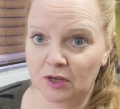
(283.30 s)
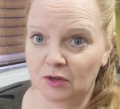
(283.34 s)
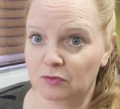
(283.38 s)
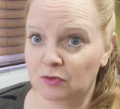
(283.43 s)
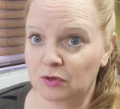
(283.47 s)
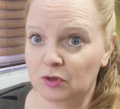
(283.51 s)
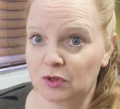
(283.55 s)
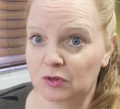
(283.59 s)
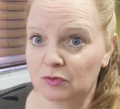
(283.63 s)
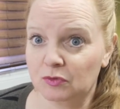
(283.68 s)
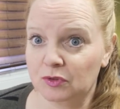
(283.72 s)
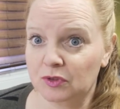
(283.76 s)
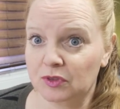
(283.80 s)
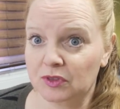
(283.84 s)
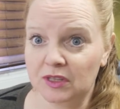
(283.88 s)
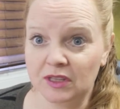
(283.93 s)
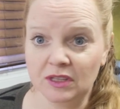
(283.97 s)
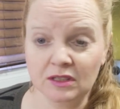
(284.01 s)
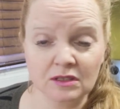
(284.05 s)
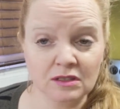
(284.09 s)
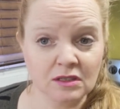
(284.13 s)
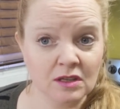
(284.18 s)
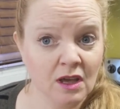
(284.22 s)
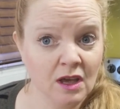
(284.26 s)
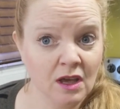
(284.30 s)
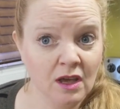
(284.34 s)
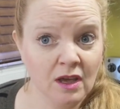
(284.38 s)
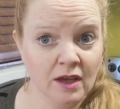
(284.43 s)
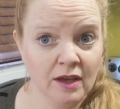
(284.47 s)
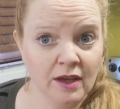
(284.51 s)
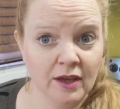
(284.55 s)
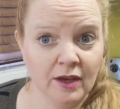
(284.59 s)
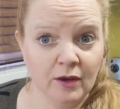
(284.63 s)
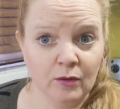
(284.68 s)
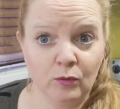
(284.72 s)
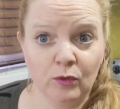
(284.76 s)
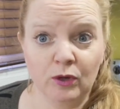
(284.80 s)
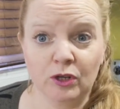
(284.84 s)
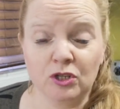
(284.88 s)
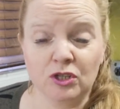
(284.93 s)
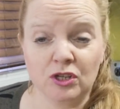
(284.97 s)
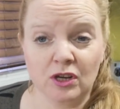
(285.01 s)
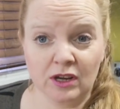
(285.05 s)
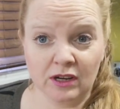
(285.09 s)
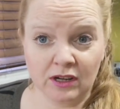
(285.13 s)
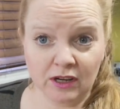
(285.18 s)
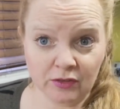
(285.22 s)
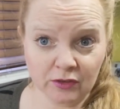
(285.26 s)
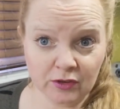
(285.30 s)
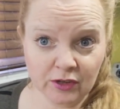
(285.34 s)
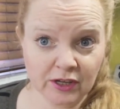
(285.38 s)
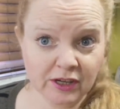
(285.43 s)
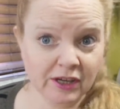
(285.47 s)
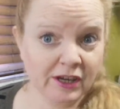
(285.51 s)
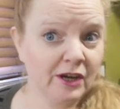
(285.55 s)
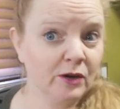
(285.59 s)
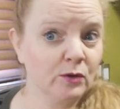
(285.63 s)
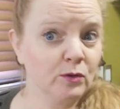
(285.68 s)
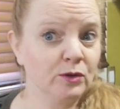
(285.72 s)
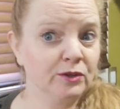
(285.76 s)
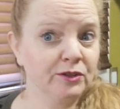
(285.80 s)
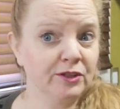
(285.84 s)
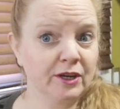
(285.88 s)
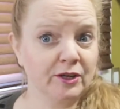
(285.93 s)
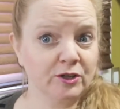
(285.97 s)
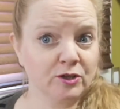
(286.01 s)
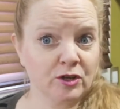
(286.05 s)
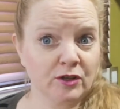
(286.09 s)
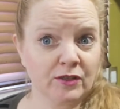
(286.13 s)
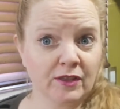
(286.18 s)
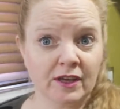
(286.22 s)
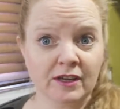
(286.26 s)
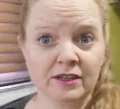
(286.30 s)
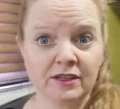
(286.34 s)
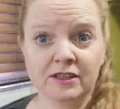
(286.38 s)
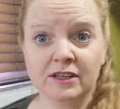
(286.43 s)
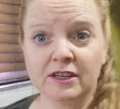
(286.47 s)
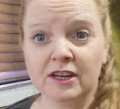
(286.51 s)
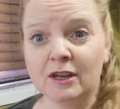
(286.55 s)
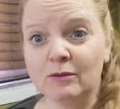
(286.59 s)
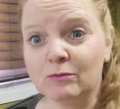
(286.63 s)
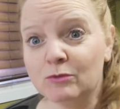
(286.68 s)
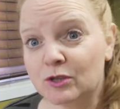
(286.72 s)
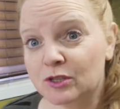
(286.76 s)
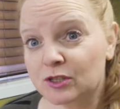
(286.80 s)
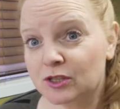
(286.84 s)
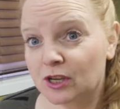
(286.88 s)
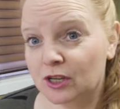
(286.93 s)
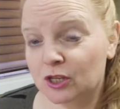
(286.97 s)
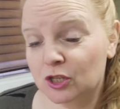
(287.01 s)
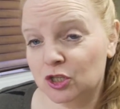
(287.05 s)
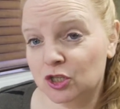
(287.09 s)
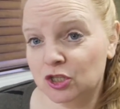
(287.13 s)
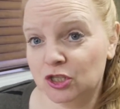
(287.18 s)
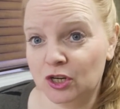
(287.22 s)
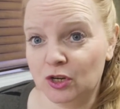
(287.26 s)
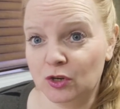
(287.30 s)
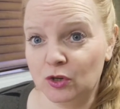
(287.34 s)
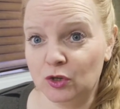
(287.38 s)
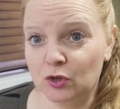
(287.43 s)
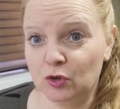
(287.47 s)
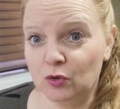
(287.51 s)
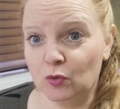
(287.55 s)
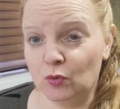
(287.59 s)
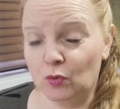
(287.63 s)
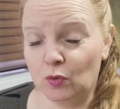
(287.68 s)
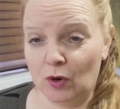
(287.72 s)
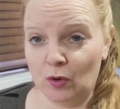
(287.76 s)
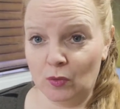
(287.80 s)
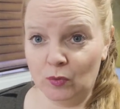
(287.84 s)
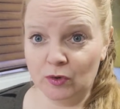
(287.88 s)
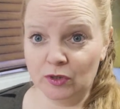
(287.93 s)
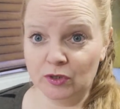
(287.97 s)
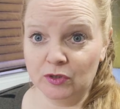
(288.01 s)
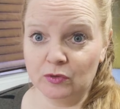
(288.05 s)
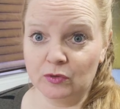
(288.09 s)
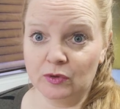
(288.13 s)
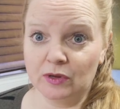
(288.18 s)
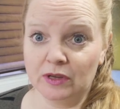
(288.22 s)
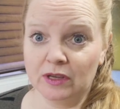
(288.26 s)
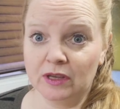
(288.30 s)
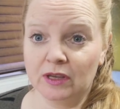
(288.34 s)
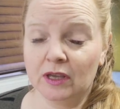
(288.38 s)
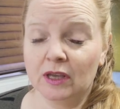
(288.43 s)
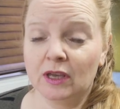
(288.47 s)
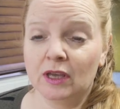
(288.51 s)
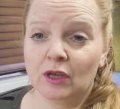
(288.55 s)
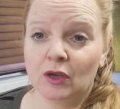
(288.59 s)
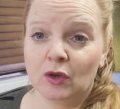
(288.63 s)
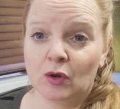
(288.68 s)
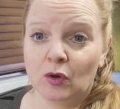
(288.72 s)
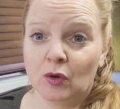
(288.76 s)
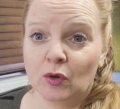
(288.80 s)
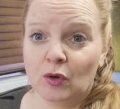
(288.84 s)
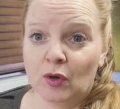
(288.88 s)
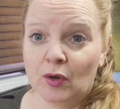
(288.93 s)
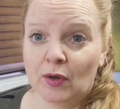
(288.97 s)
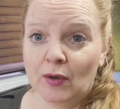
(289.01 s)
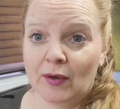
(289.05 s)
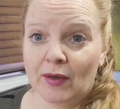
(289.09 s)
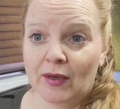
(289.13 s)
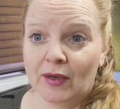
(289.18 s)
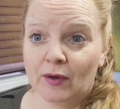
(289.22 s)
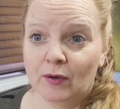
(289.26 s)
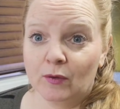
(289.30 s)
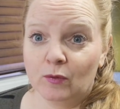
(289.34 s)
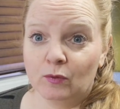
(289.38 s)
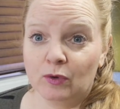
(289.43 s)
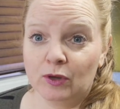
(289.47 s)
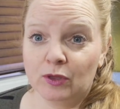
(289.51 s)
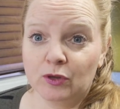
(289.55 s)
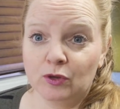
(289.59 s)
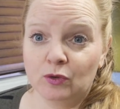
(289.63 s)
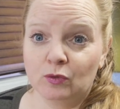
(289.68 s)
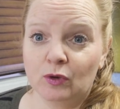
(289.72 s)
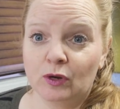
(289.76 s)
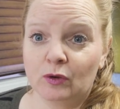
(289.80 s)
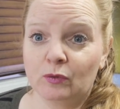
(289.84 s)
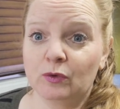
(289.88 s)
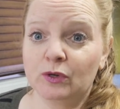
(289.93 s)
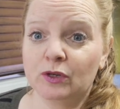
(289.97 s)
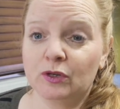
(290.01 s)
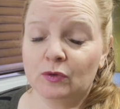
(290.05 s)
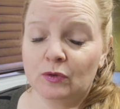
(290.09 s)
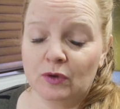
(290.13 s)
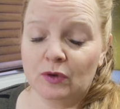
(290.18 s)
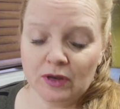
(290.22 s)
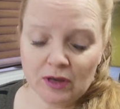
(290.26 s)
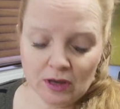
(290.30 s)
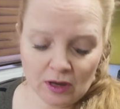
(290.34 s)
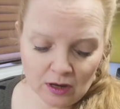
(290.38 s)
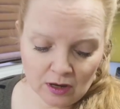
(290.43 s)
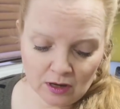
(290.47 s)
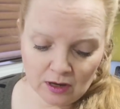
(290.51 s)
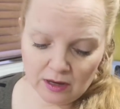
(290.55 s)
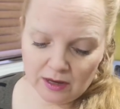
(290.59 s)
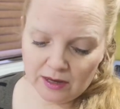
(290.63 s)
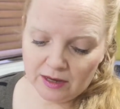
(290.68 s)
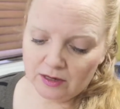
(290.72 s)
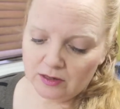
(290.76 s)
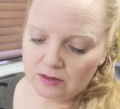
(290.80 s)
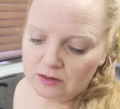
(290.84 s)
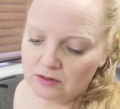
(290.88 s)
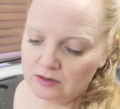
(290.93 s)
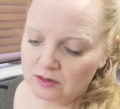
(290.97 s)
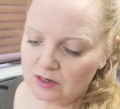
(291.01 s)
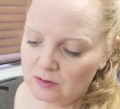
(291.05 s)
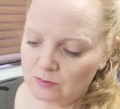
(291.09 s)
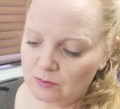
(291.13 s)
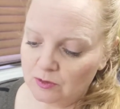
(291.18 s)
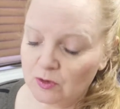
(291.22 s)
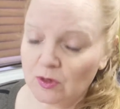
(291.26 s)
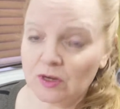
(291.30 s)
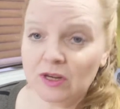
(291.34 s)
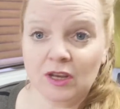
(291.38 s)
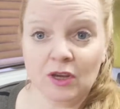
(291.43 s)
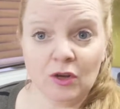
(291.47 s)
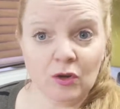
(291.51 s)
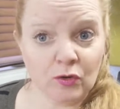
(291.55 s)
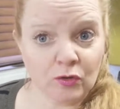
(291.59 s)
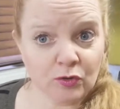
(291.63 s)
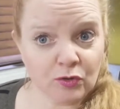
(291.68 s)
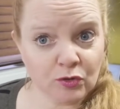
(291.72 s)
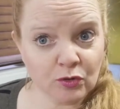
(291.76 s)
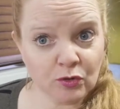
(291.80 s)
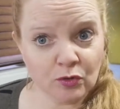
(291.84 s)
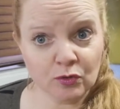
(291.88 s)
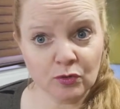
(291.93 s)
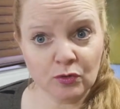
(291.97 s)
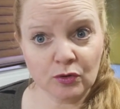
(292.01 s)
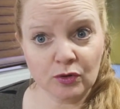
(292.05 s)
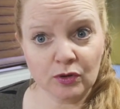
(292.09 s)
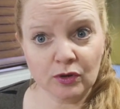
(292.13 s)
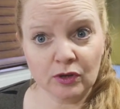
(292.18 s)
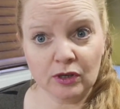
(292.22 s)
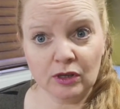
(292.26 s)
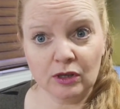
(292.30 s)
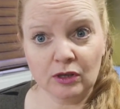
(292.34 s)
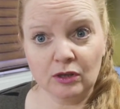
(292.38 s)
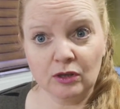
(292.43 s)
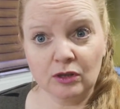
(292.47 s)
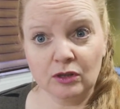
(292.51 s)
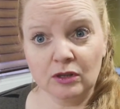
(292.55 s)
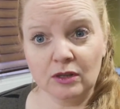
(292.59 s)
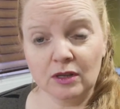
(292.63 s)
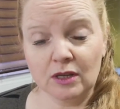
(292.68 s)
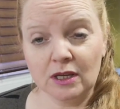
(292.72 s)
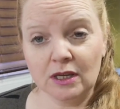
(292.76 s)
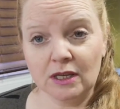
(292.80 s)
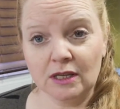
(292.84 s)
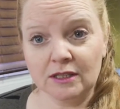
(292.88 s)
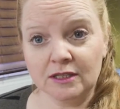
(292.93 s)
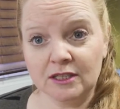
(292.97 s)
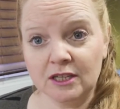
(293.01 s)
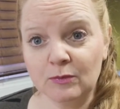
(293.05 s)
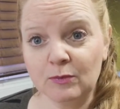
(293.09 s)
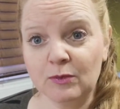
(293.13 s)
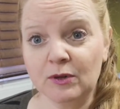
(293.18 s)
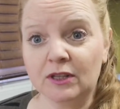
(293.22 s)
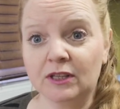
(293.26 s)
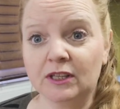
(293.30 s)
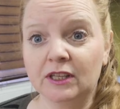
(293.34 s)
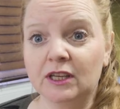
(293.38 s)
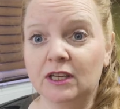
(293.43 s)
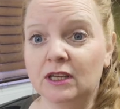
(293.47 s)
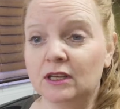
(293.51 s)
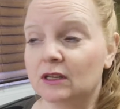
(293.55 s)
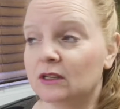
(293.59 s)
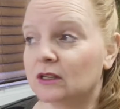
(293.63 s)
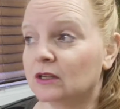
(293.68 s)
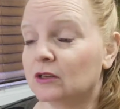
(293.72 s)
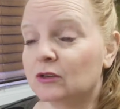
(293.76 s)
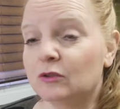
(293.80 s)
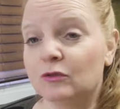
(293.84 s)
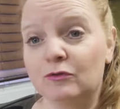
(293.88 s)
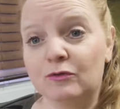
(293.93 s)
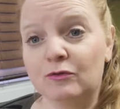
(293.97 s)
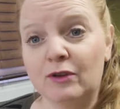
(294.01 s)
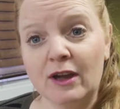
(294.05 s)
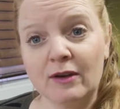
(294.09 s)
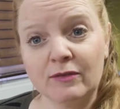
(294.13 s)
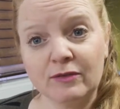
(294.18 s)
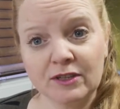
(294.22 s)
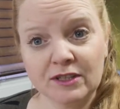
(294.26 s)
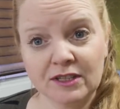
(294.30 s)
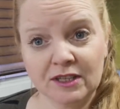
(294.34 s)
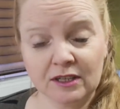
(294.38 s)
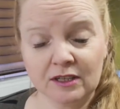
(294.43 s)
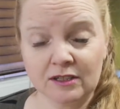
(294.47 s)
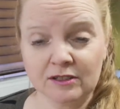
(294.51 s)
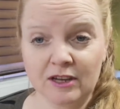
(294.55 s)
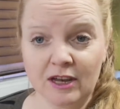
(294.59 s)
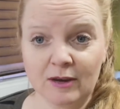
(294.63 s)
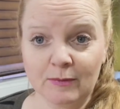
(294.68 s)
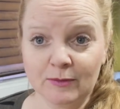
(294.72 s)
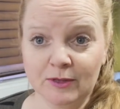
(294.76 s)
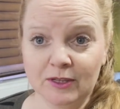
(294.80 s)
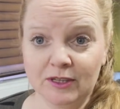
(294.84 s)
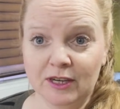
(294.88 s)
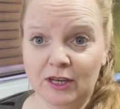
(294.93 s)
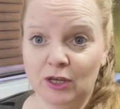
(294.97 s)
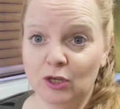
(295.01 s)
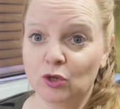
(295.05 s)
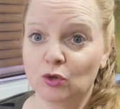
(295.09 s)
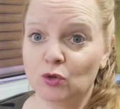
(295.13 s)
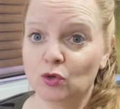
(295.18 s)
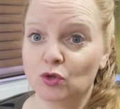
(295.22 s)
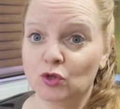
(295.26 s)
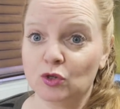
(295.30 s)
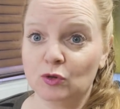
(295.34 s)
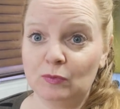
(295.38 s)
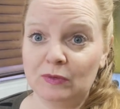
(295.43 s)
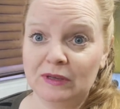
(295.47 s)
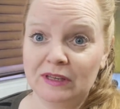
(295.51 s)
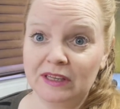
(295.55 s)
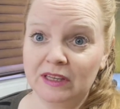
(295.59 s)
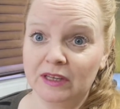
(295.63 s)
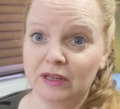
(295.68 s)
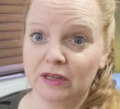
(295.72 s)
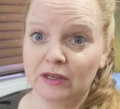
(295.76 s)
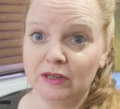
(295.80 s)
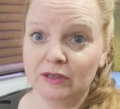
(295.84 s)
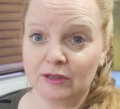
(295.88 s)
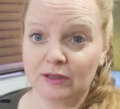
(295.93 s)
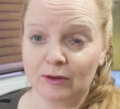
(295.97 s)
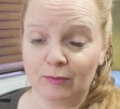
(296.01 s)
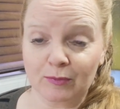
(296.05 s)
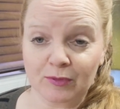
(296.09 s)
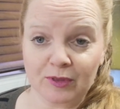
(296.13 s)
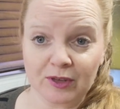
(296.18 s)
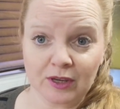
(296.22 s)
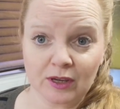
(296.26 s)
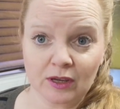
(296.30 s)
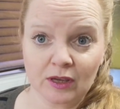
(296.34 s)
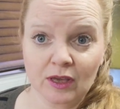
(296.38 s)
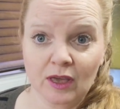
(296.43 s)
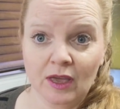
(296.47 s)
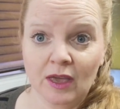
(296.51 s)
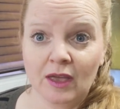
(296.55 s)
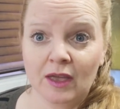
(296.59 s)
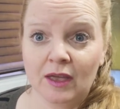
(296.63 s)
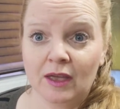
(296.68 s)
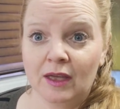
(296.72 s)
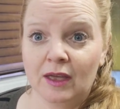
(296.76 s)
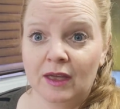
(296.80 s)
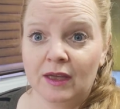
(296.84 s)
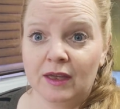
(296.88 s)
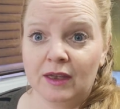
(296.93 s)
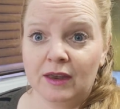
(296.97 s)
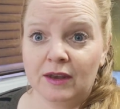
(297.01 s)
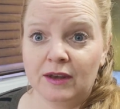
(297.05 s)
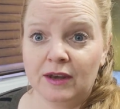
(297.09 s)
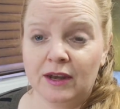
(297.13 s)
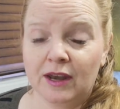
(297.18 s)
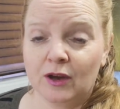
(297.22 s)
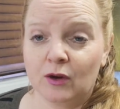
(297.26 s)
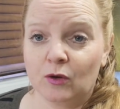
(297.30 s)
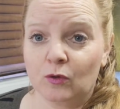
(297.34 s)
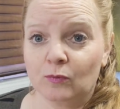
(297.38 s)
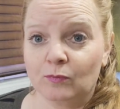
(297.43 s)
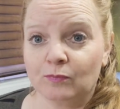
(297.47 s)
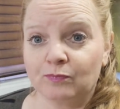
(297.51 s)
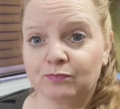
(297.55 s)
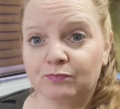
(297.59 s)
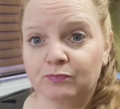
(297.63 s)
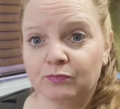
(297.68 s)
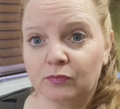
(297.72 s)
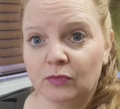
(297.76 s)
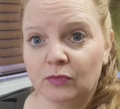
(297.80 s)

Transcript: a few different things, which another day I will touch on that. Today, I'm just kind of sharing you what we're doing with you, what we're doing. And so typically, 5 to 6 times a day, you should be eating something. Now,